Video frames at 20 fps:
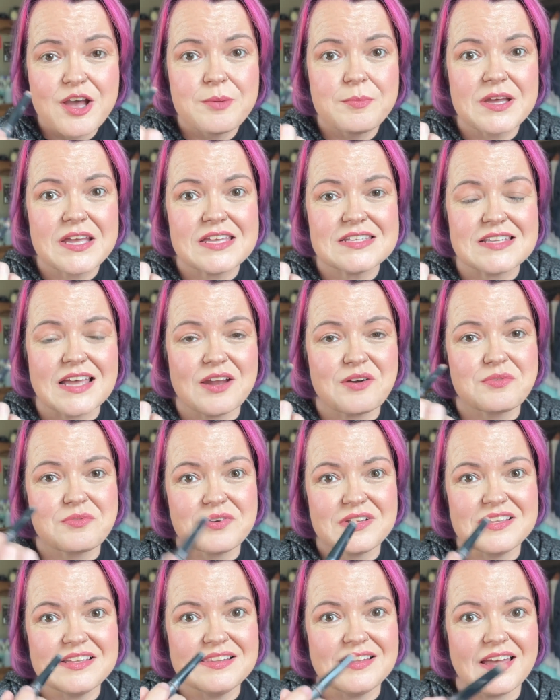because I
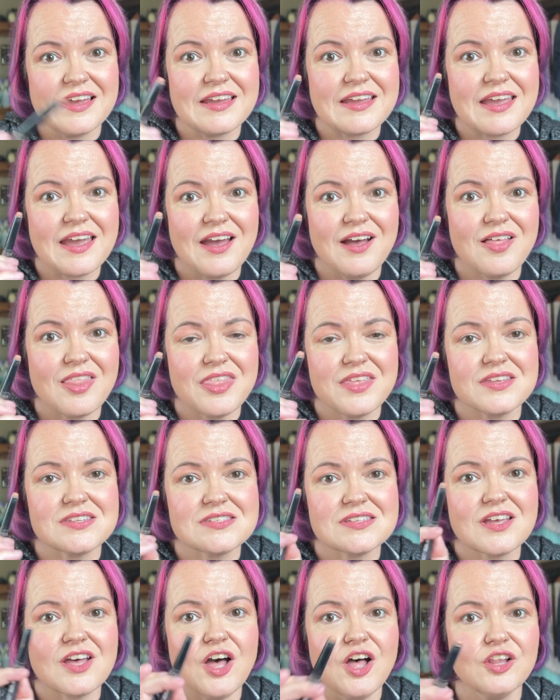really like how
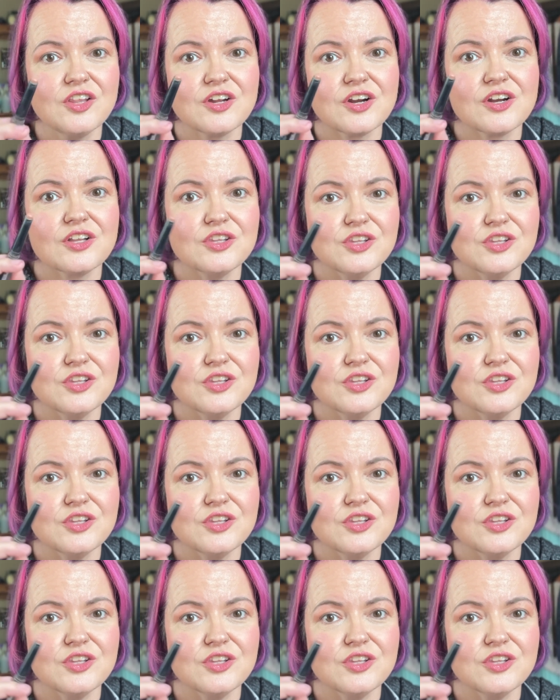this color